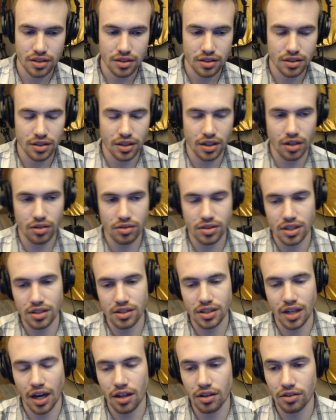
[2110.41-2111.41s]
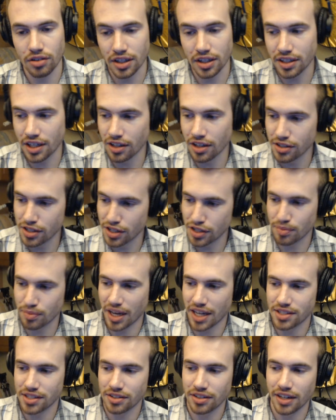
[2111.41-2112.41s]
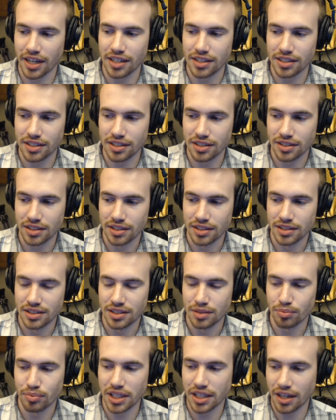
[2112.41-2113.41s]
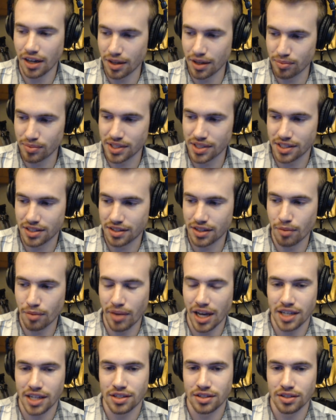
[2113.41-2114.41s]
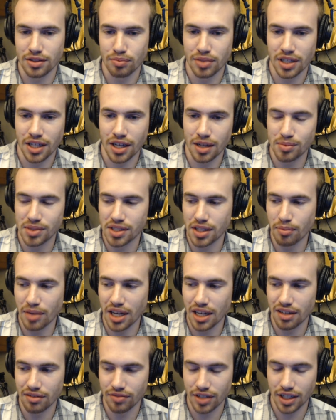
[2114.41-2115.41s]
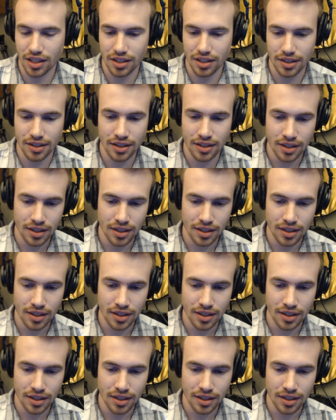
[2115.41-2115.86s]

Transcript: You know, since Kylo Ren kills his master and becomes the master, becomes the main villain,